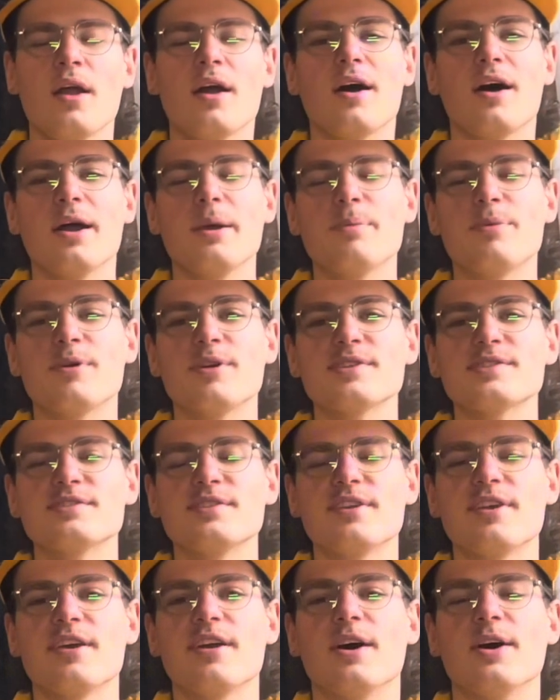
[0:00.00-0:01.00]
I
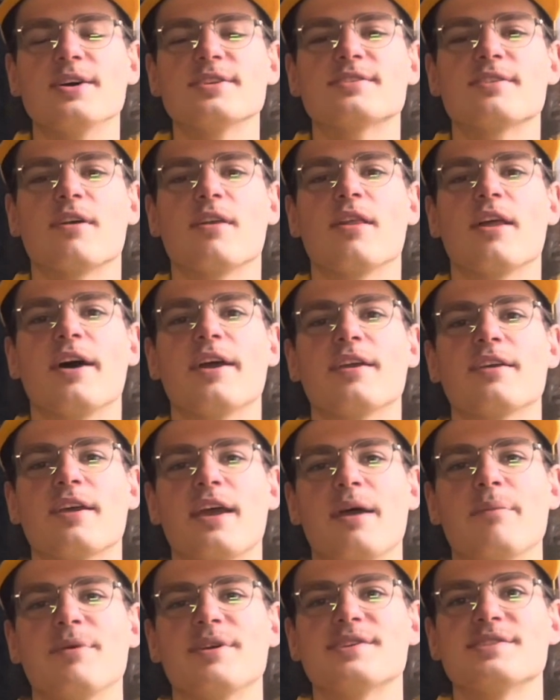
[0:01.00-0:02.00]
personally also like
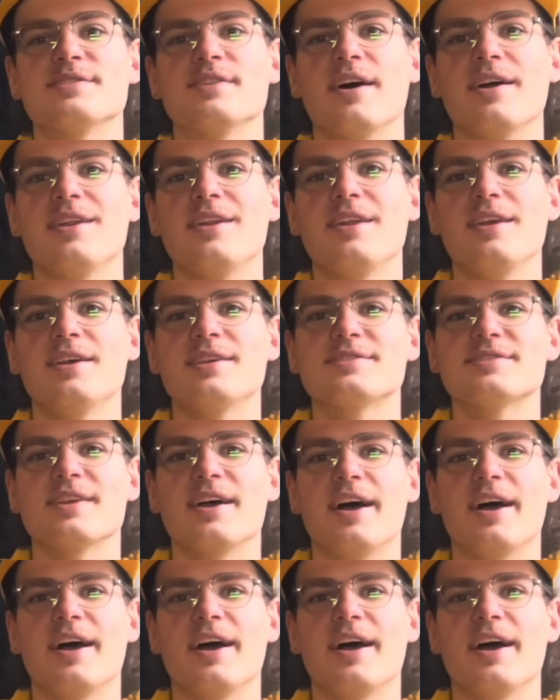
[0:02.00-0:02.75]
Air Max 90s.